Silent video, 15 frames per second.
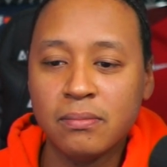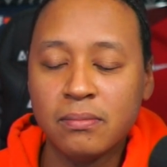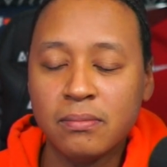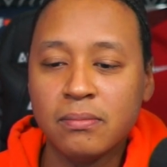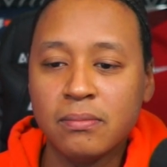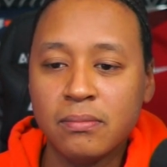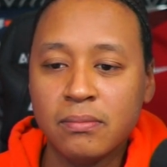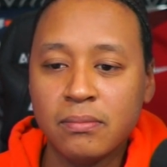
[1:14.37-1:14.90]

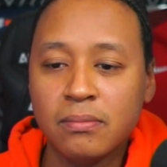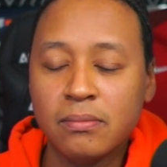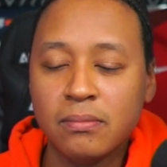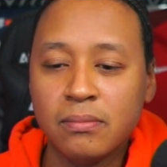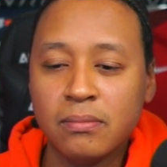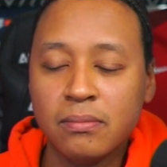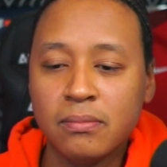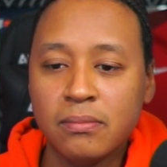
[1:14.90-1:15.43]

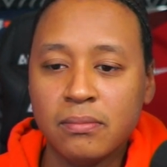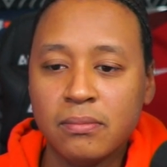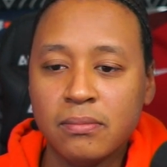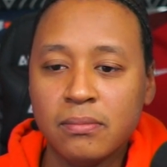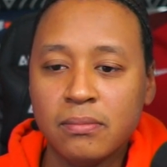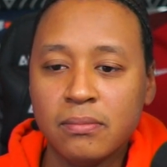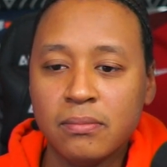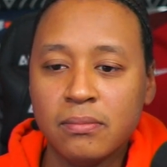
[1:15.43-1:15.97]

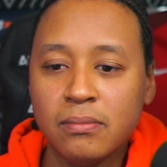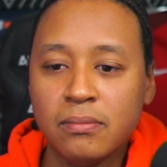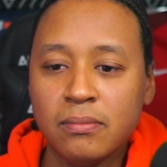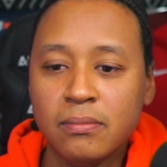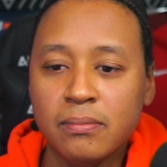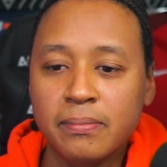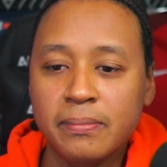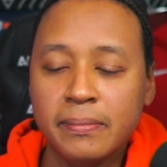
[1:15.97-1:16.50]

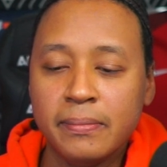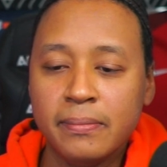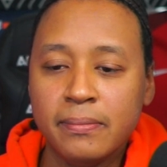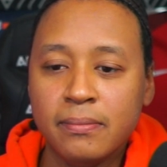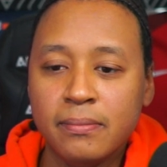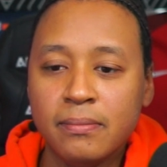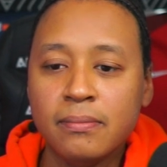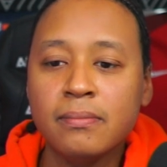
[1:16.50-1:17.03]

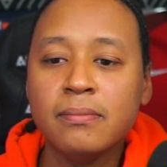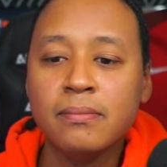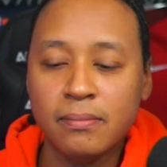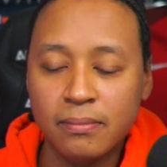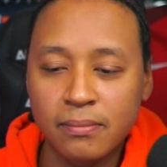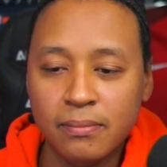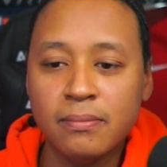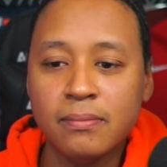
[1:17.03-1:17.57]

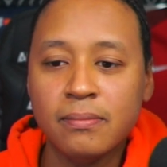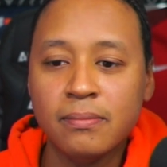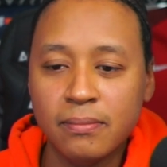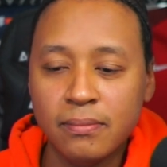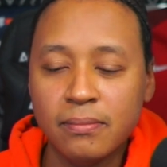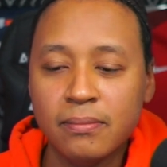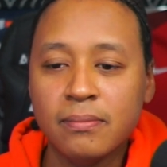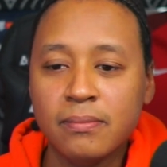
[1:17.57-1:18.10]

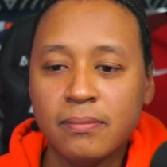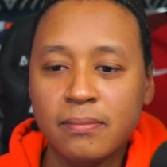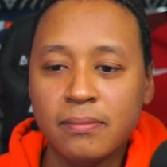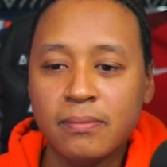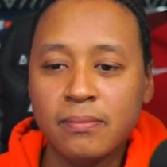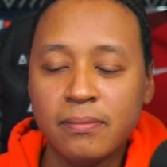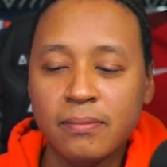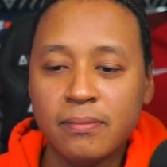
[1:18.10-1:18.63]

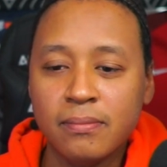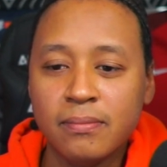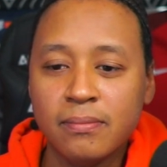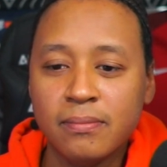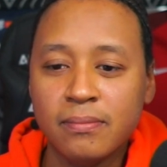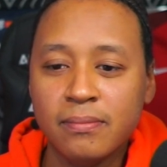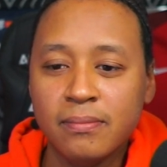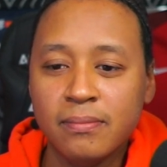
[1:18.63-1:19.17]

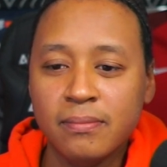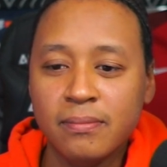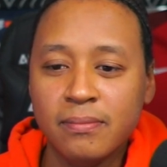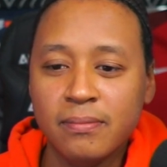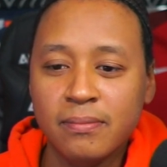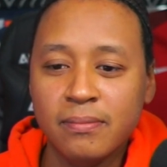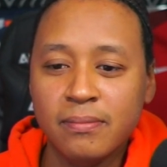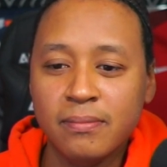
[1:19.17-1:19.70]

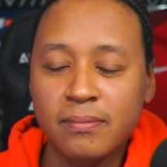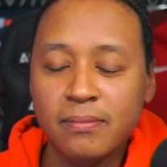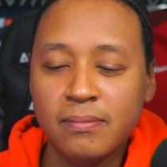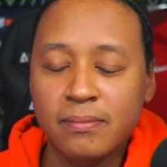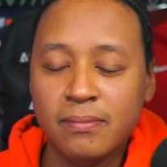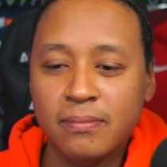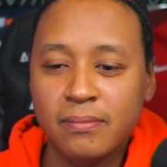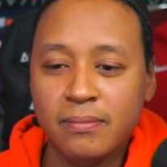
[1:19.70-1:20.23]

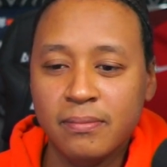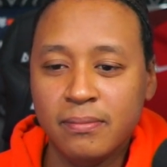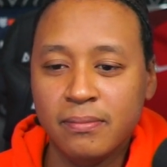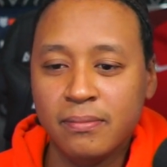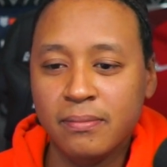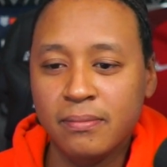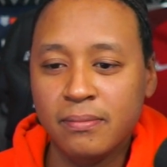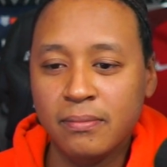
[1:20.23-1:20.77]

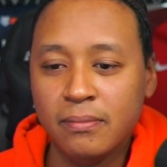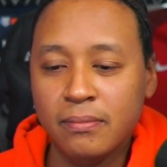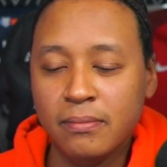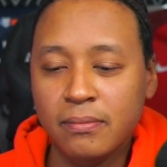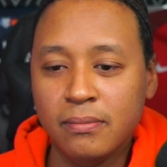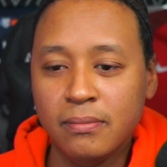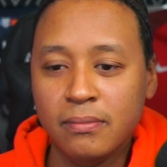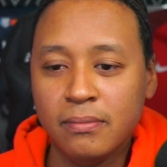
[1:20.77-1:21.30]

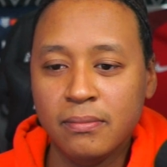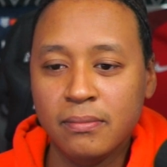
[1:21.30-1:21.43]
This person isn't speaking.